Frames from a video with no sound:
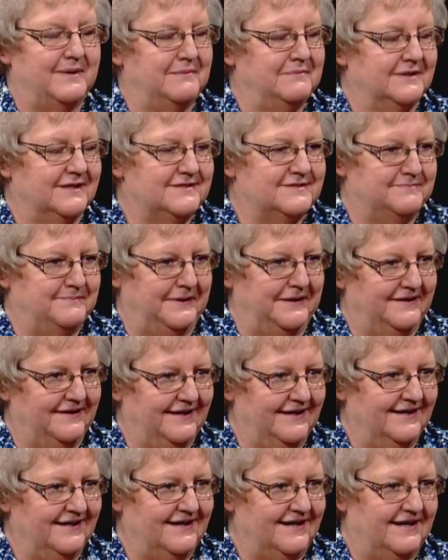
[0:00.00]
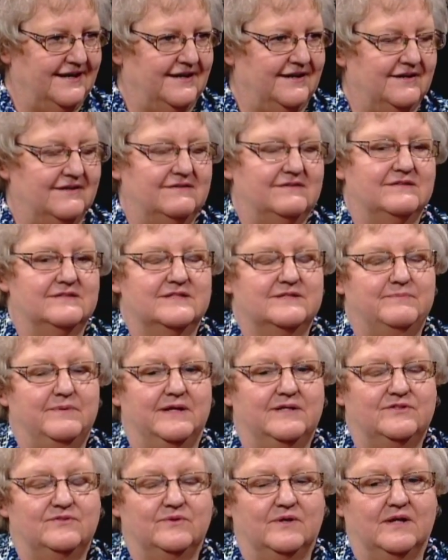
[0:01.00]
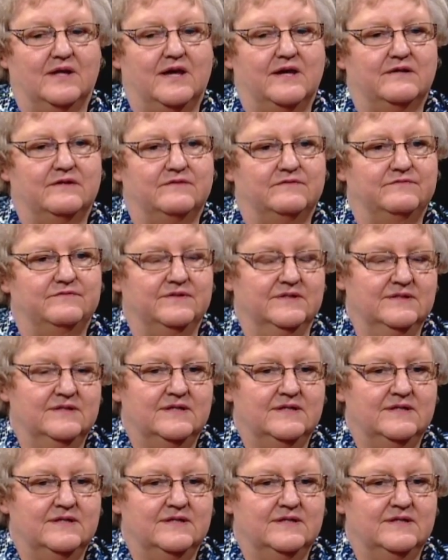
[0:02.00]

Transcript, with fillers: public speaking. I speak to a lot of